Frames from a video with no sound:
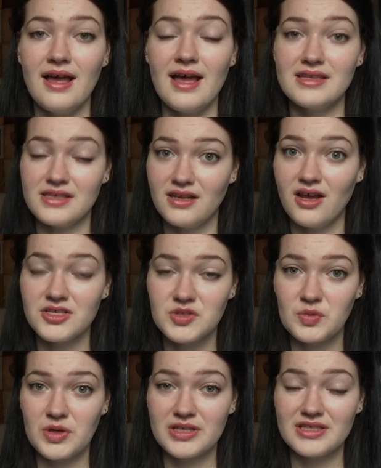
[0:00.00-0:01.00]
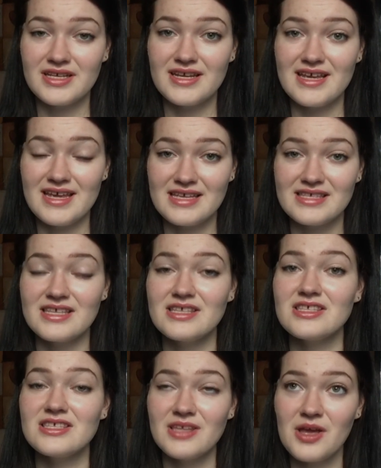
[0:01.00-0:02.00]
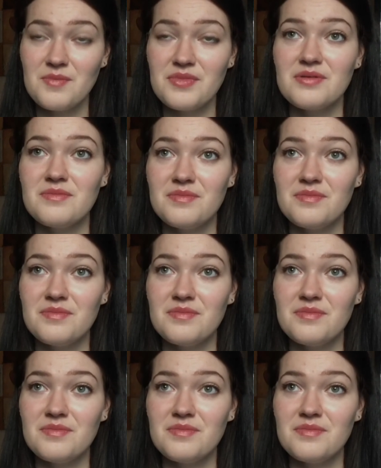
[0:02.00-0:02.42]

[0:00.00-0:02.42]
And the last one is stop